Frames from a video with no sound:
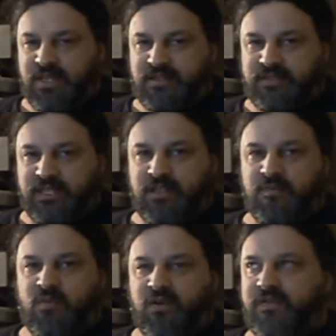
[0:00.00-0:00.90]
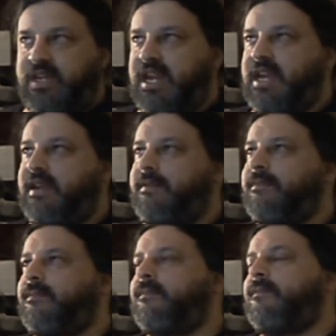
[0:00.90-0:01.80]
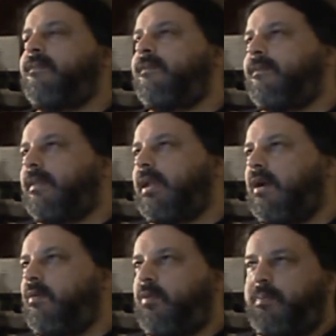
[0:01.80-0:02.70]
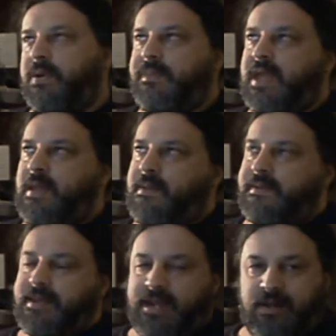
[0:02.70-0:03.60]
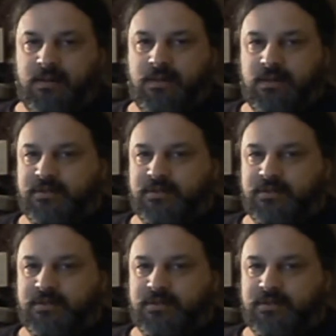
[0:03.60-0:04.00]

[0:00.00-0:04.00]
single morph day. I will put that in the title,